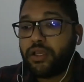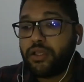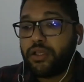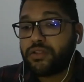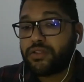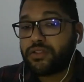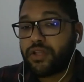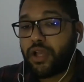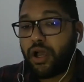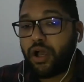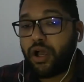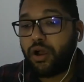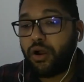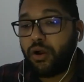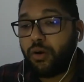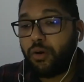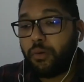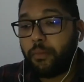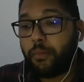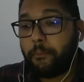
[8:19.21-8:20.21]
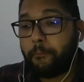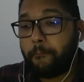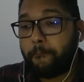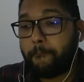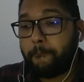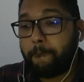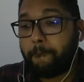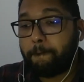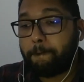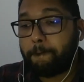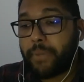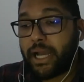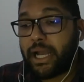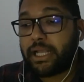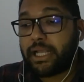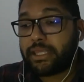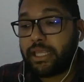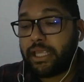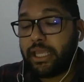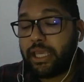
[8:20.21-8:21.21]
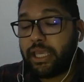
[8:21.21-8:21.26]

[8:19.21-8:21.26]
So, but